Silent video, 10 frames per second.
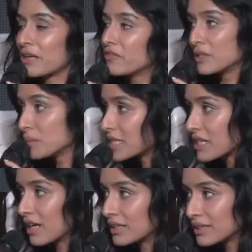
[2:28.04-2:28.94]
my film
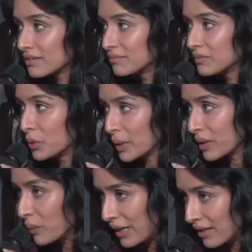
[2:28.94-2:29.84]
started
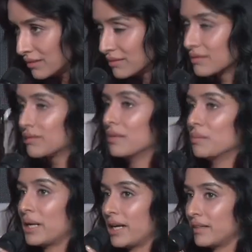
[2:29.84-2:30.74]
doing well,
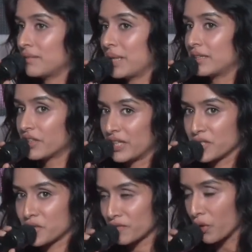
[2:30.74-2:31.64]
by by the
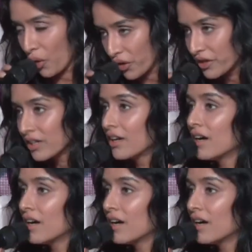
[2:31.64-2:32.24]
grace of God.